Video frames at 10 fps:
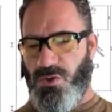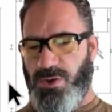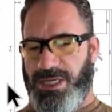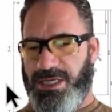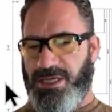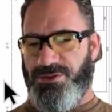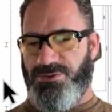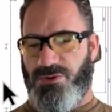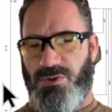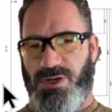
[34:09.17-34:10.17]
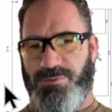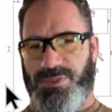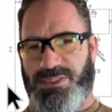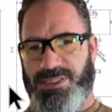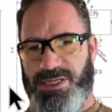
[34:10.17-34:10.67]
or any other
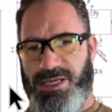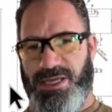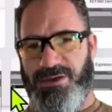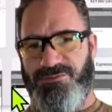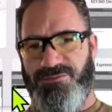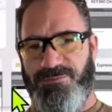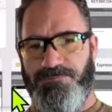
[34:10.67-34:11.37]
requirements that I have